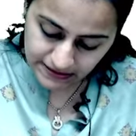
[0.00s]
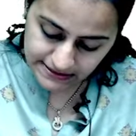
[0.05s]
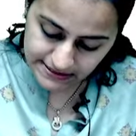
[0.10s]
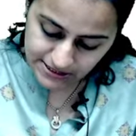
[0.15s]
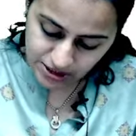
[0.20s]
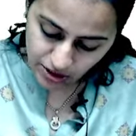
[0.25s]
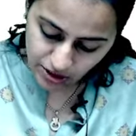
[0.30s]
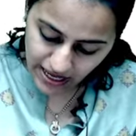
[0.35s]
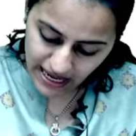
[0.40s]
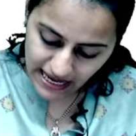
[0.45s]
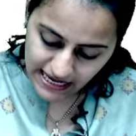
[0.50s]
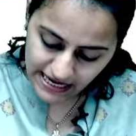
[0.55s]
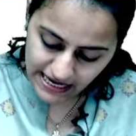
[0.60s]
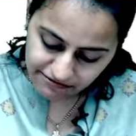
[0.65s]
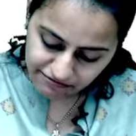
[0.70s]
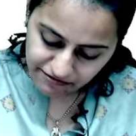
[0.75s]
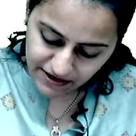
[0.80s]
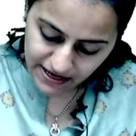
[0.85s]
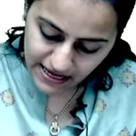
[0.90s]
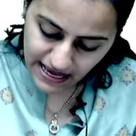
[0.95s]
So
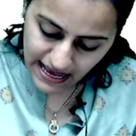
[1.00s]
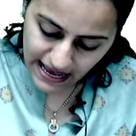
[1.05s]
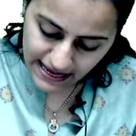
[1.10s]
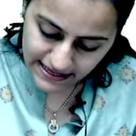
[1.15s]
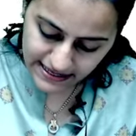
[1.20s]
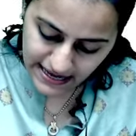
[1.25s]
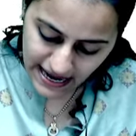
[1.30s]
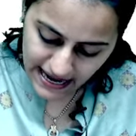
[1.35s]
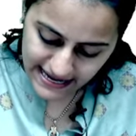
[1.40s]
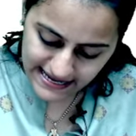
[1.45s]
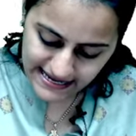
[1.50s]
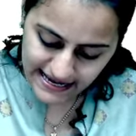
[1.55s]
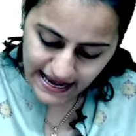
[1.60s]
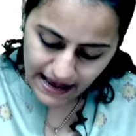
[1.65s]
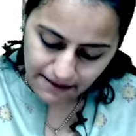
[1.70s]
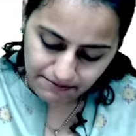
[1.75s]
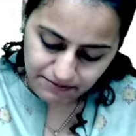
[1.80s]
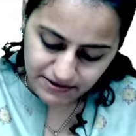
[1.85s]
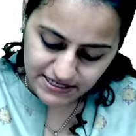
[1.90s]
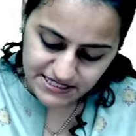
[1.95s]
LFA and
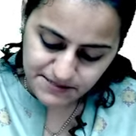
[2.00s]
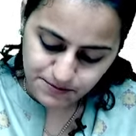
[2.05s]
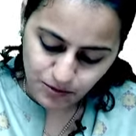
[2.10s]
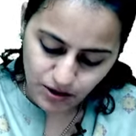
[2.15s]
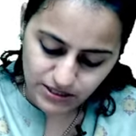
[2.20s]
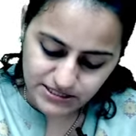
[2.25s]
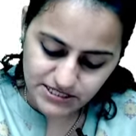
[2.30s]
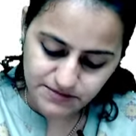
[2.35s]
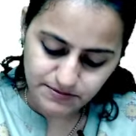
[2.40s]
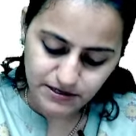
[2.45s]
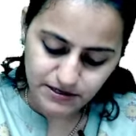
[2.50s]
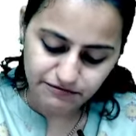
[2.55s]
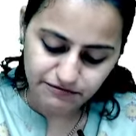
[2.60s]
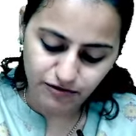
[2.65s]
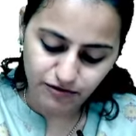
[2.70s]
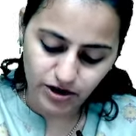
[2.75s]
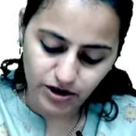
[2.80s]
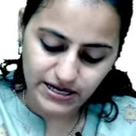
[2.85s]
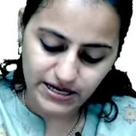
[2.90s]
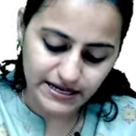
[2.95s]
ICAM responsible
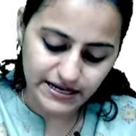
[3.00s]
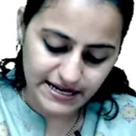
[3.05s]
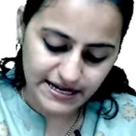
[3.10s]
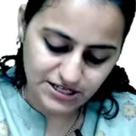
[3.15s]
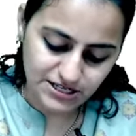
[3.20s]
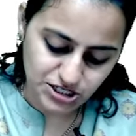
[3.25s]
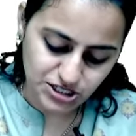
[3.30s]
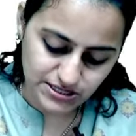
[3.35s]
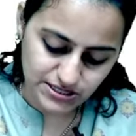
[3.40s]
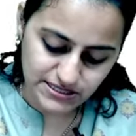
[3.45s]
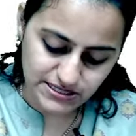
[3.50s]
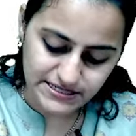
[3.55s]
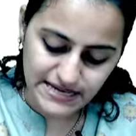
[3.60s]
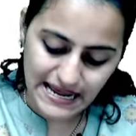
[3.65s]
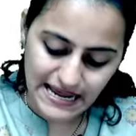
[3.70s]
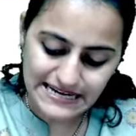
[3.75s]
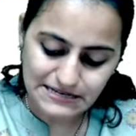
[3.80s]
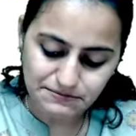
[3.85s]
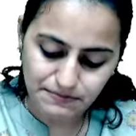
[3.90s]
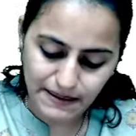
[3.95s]
for adhesion, the
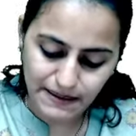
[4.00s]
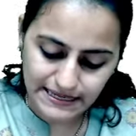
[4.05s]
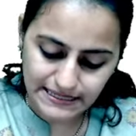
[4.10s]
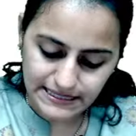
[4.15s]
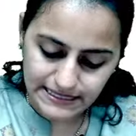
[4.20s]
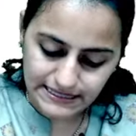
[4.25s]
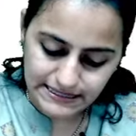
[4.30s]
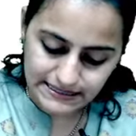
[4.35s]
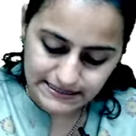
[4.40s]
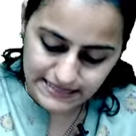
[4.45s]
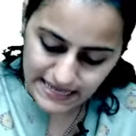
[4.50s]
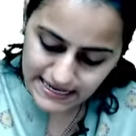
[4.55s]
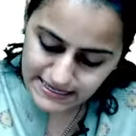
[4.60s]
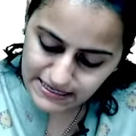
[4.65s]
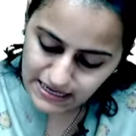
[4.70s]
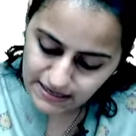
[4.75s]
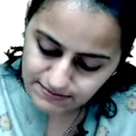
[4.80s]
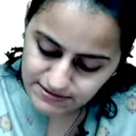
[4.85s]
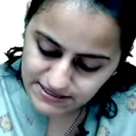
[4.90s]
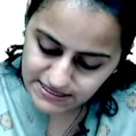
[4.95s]
tight binding. Then
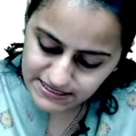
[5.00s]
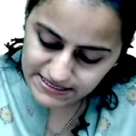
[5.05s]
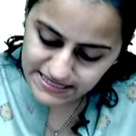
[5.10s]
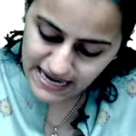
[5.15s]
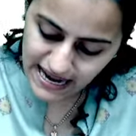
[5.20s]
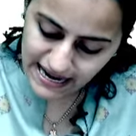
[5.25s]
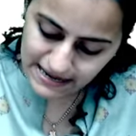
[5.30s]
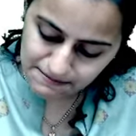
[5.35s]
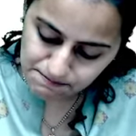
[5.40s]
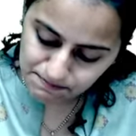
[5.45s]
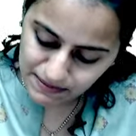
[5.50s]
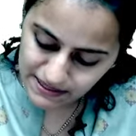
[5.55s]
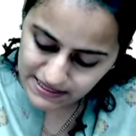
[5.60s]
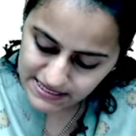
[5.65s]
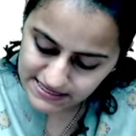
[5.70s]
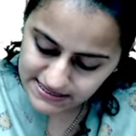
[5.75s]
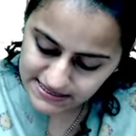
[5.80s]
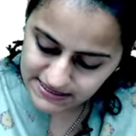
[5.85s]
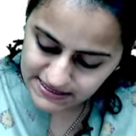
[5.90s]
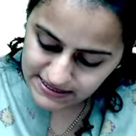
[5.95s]
comes the
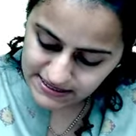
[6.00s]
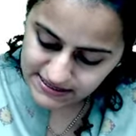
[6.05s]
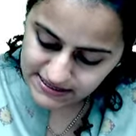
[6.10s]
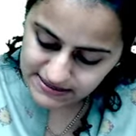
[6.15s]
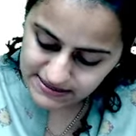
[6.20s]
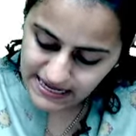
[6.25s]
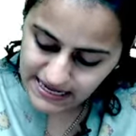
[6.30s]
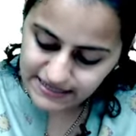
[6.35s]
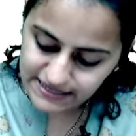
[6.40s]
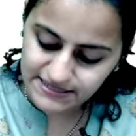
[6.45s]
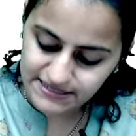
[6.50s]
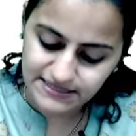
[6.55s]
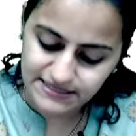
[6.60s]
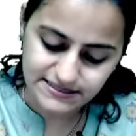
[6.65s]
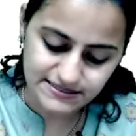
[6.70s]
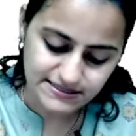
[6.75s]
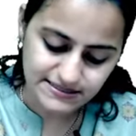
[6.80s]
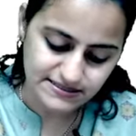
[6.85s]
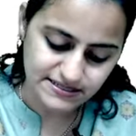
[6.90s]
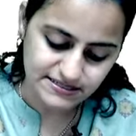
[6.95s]
diapedesis, that
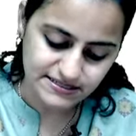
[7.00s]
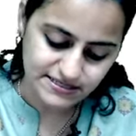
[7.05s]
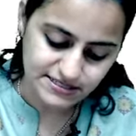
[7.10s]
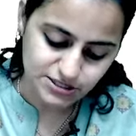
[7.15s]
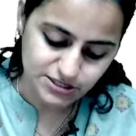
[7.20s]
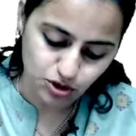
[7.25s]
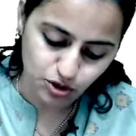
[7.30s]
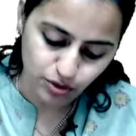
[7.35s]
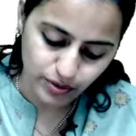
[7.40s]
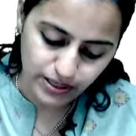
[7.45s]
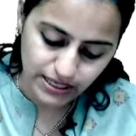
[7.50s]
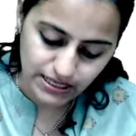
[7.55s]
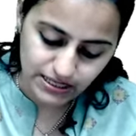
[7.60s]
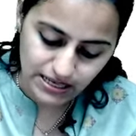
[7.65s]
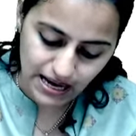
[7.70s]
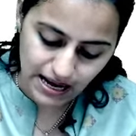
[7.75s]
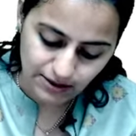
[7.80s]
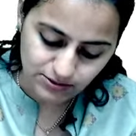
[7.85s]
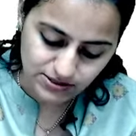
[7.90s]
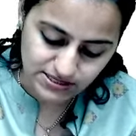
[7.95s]
is, this is going
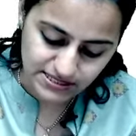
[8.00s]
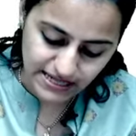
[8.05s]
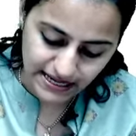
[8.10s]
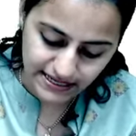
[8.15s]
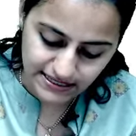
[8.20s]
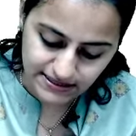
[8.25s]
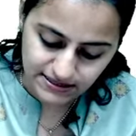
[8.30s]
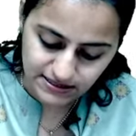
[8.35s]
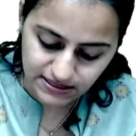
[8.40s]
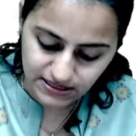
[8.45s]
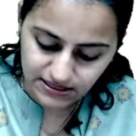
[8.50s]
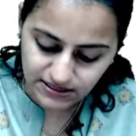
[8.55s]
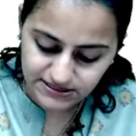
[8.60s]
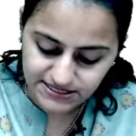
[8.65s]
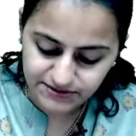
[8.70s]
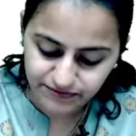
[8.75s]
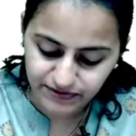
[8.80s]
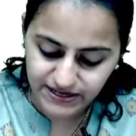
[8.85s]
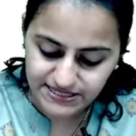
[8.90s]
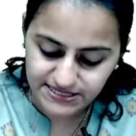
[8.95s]
outside the
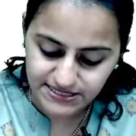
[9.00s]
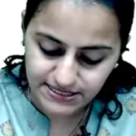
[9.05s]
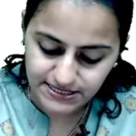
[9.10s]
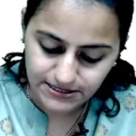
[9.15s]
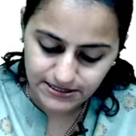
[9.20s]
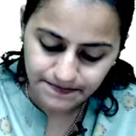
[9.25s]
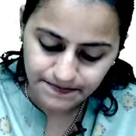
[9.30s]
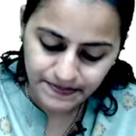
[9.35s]
vessel.